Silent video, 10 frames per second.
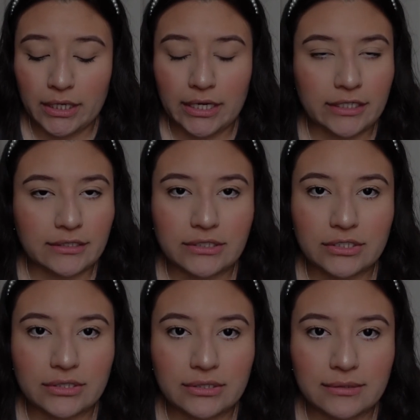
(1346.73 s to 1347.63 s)
I
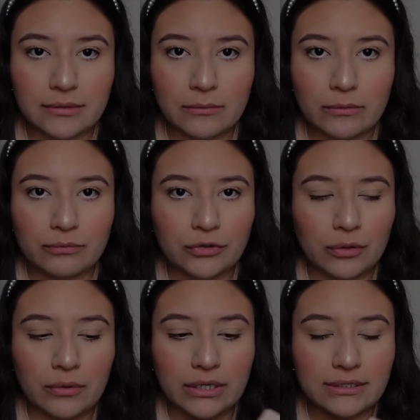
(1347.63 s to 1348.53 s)
just throw
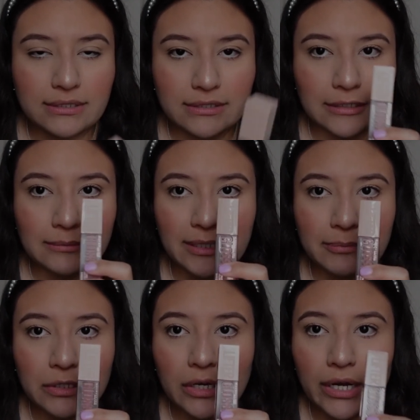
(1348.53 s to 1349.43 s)
on some
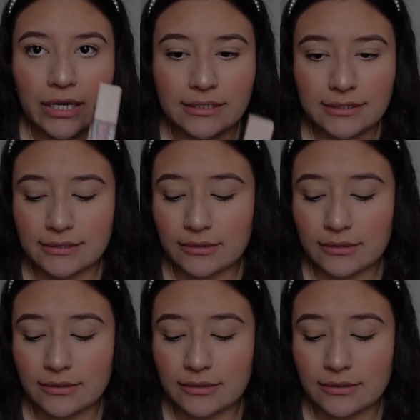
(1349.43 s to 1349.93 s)
lip gloss,